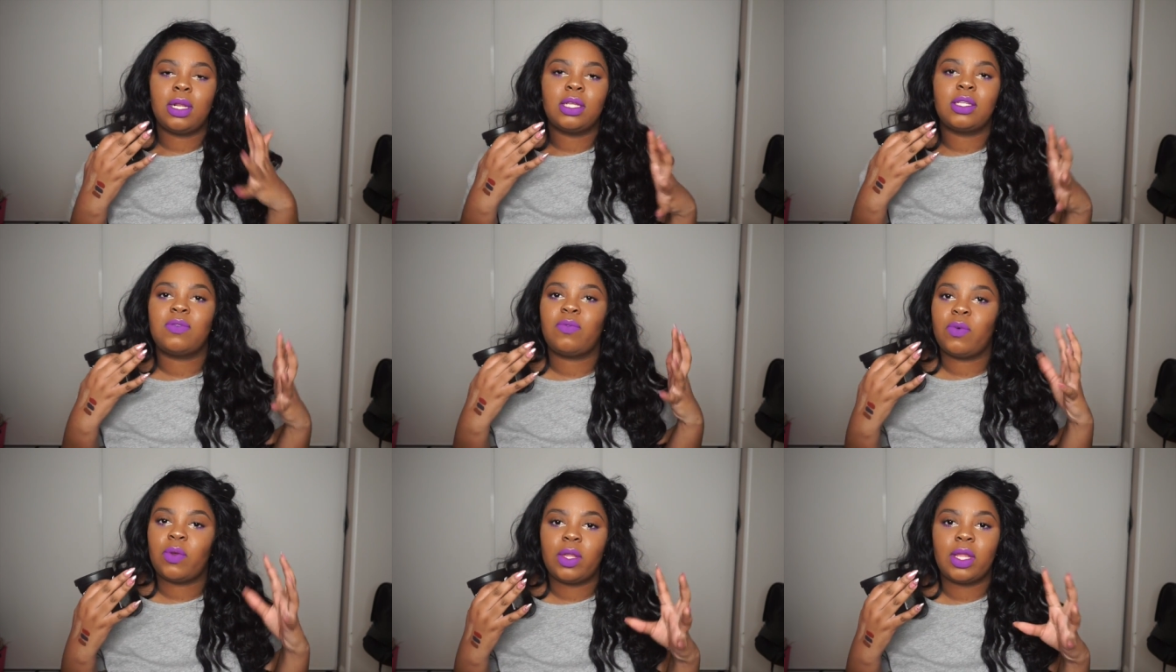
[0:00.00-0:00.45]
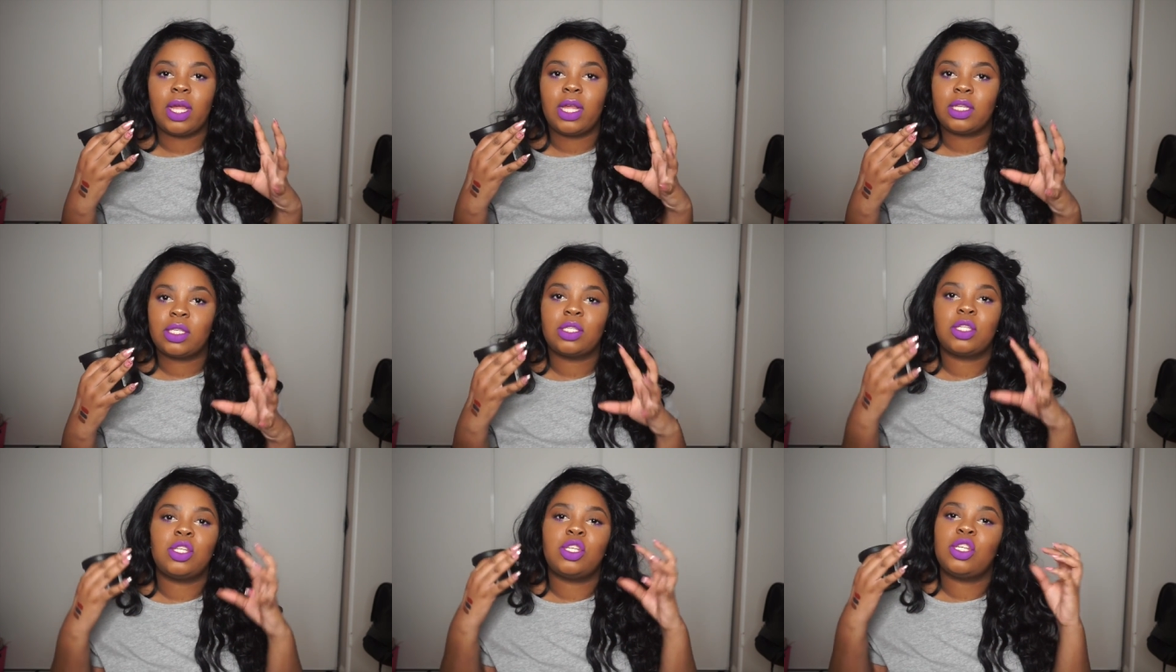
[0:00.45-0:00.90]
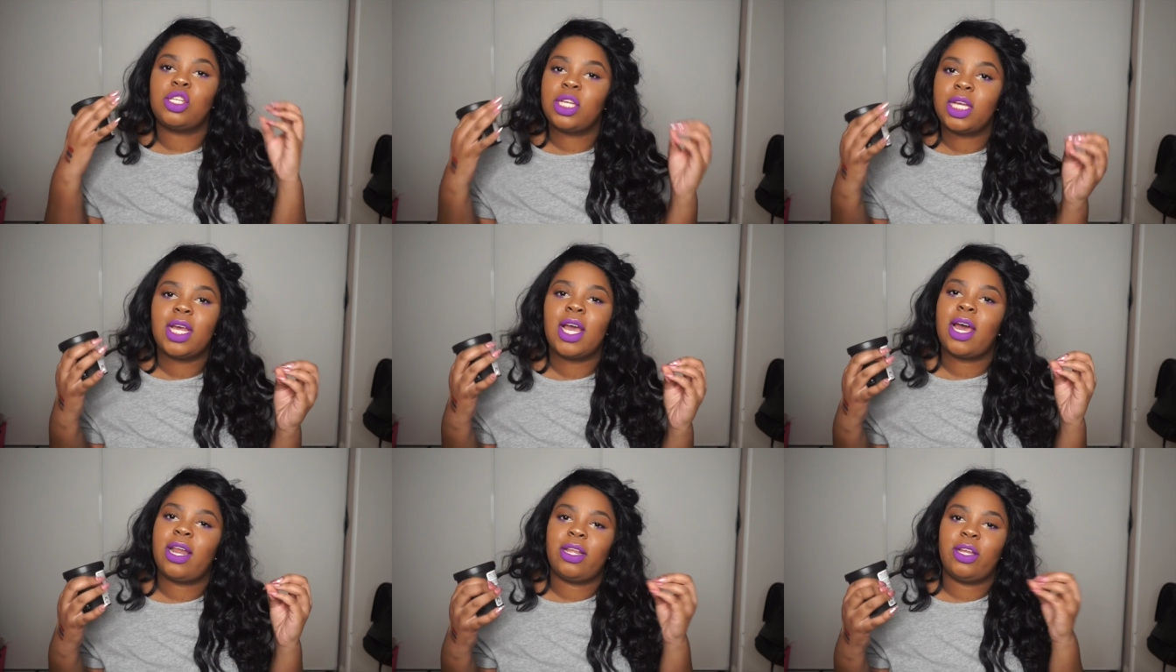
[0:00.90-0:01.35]
Exfoliates the
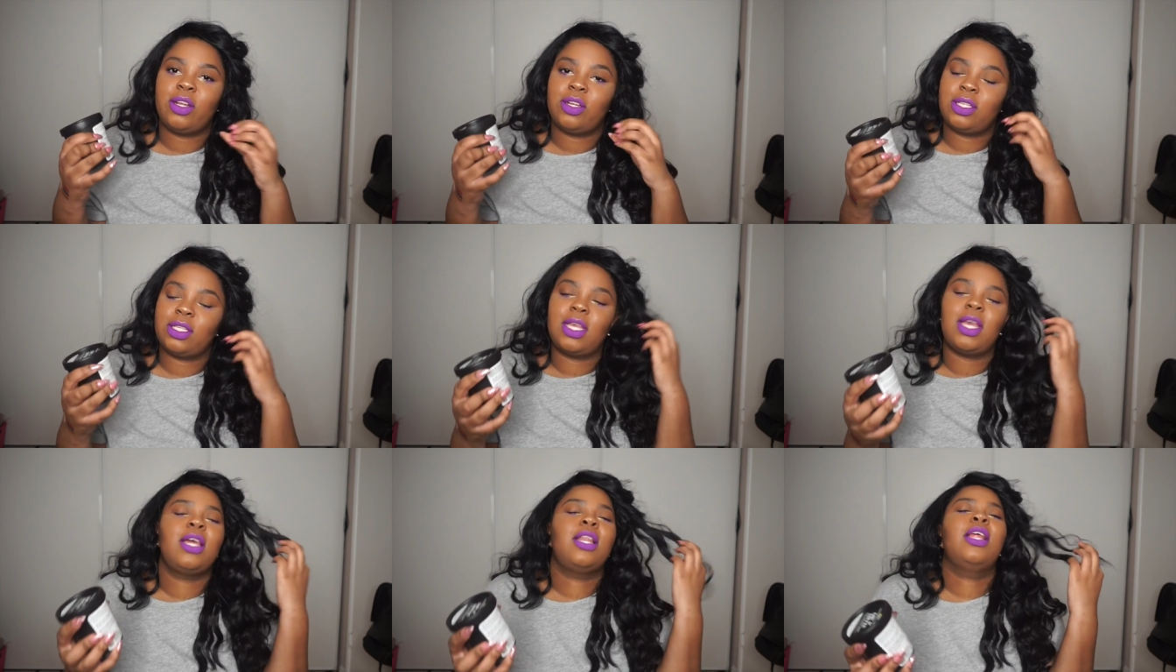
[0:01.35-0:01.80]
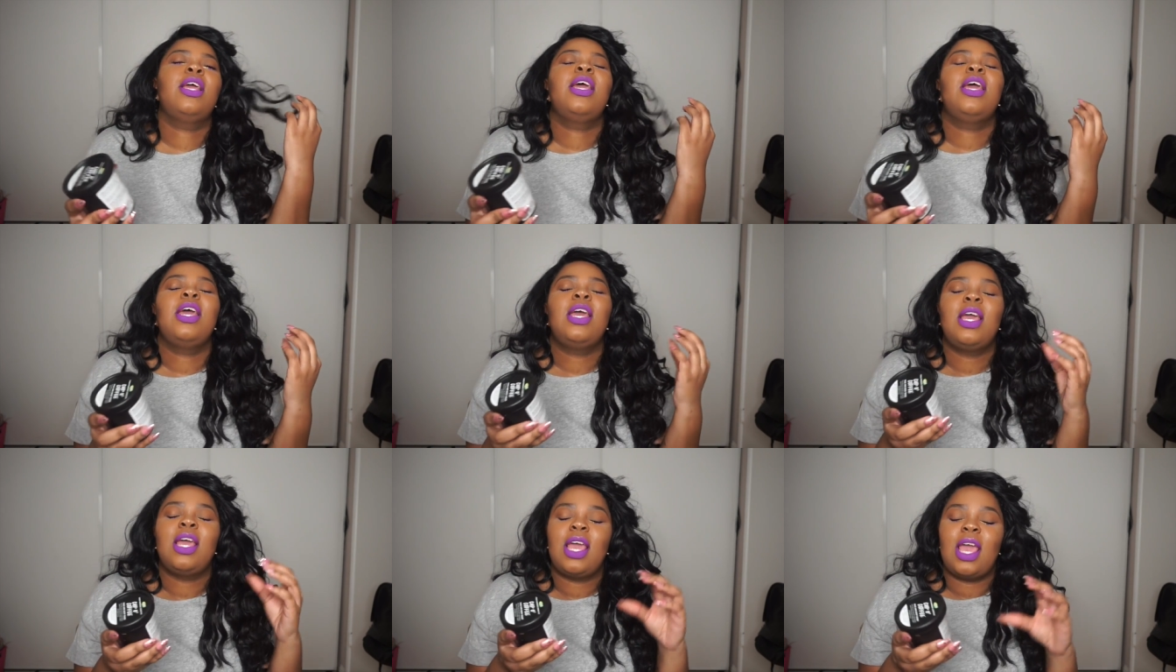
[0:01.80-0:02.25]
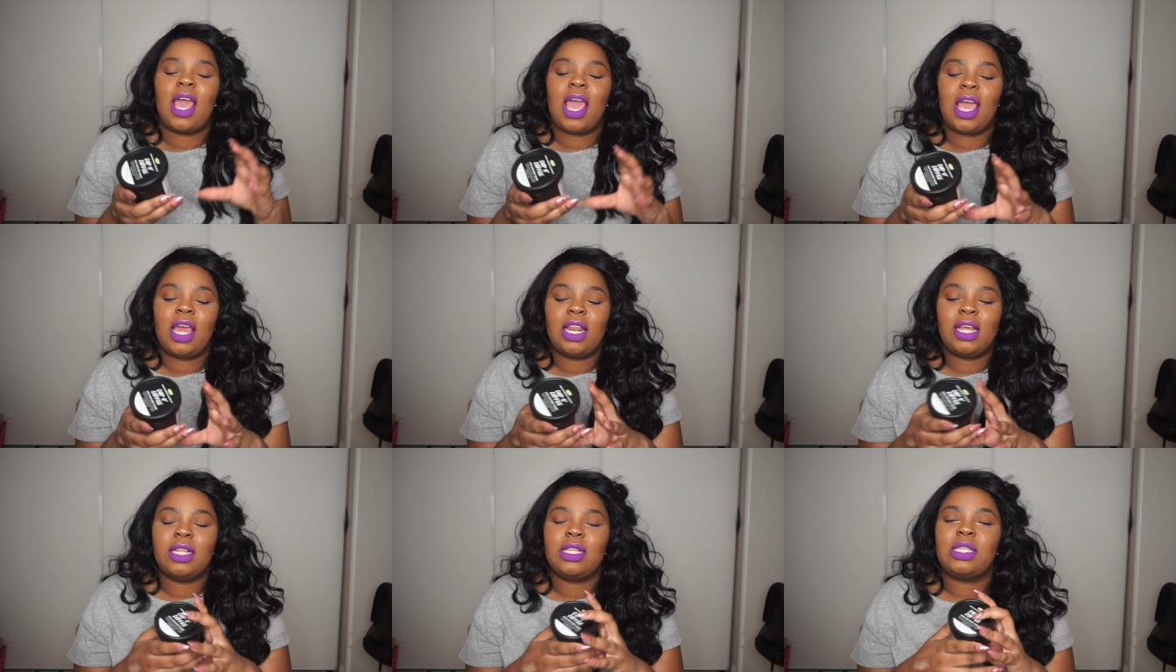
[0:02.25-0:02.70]
shit out of your skin
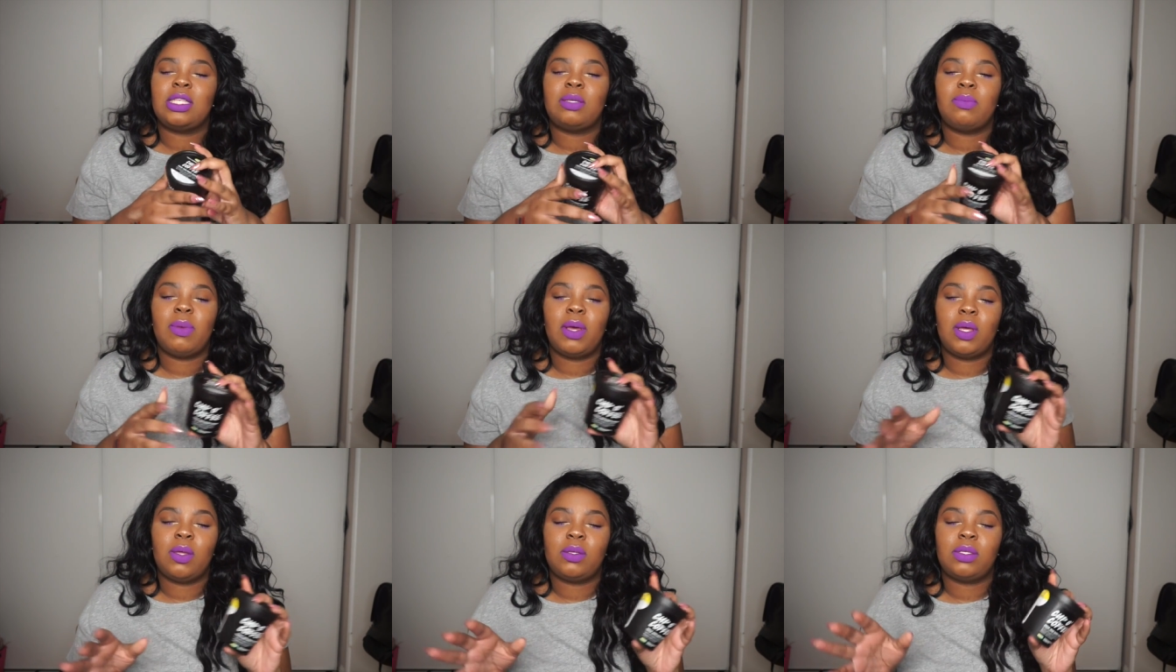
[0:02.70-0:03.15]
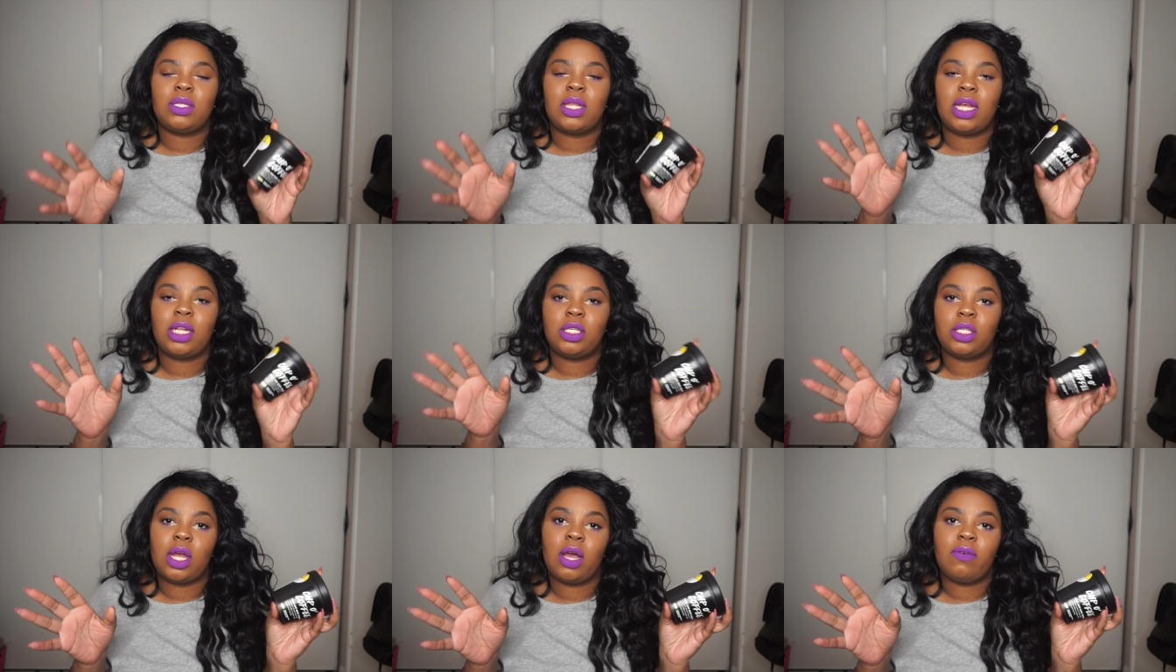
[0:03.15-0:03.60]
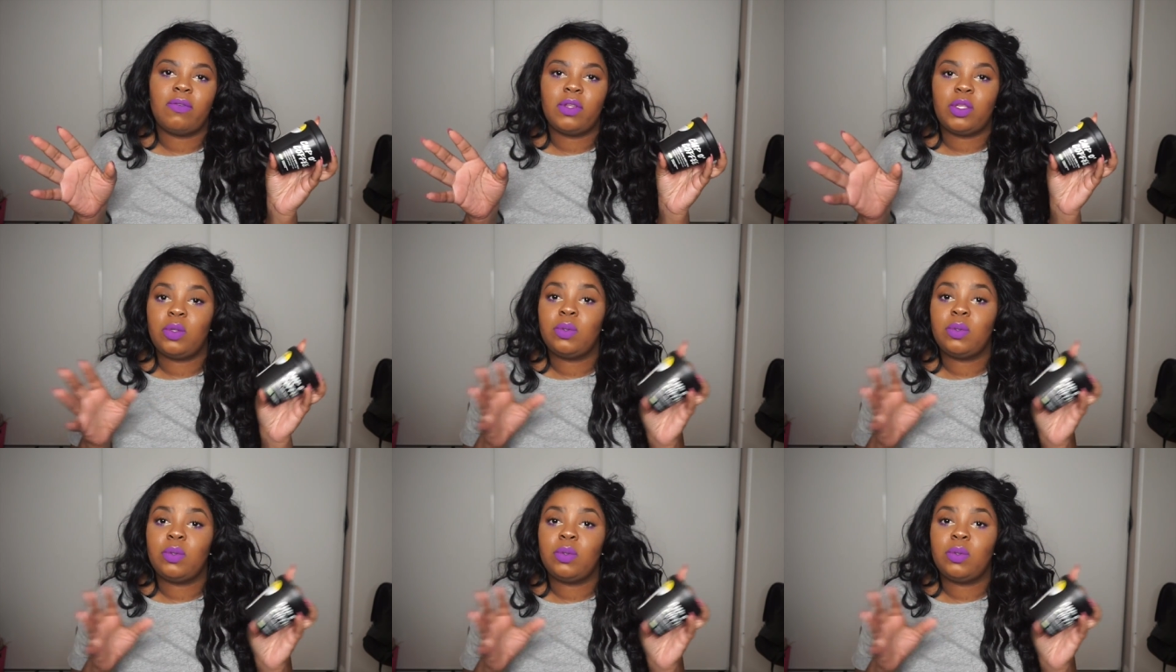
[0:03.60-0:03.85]
and it smells chocolate.